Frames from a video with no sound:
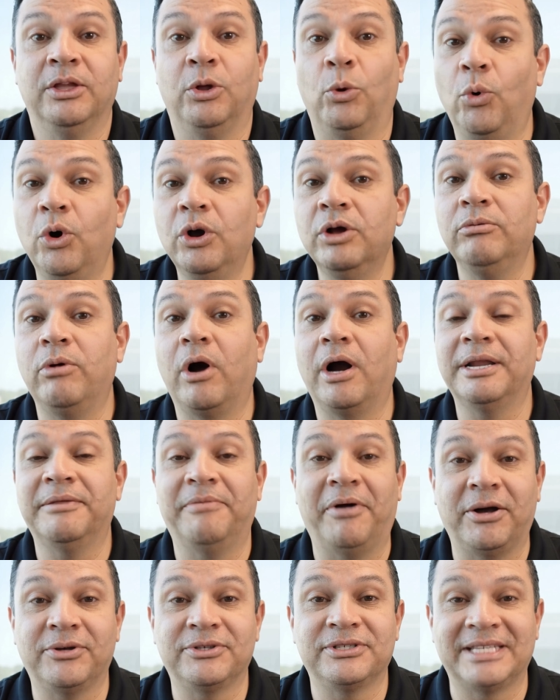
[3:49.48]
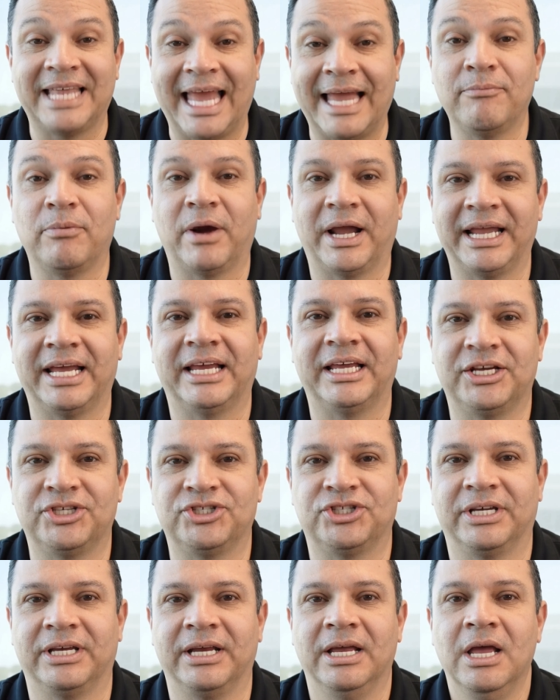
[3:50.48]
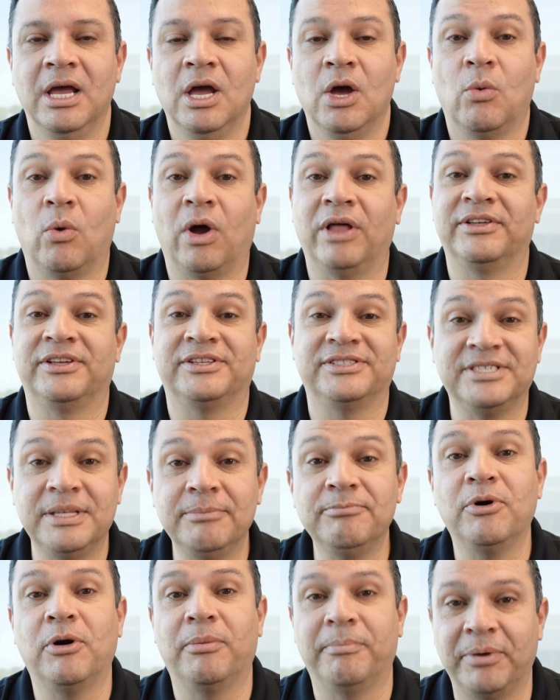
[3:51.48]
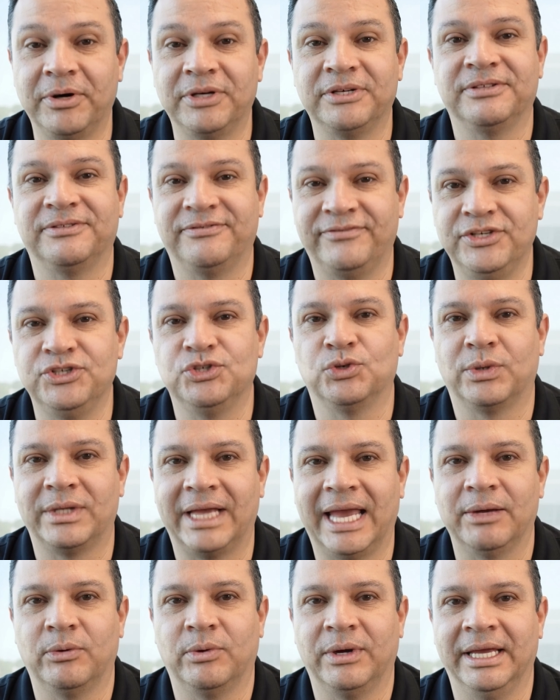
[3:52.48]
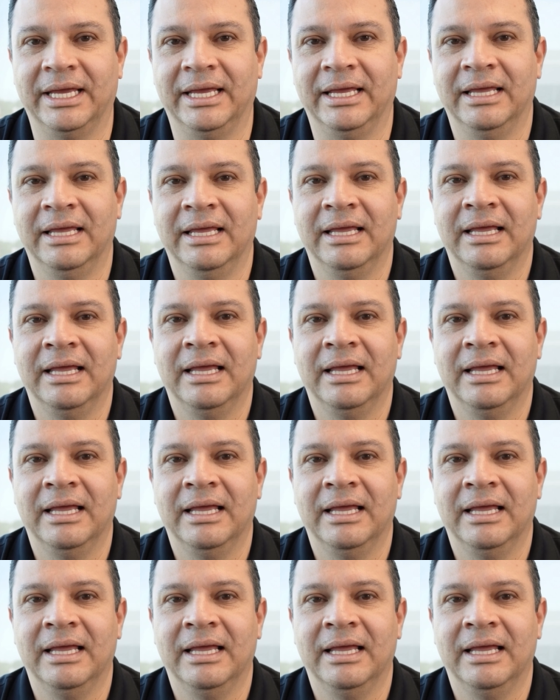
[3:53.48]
The word mark builds name recognition, while the symbol builds visual equity.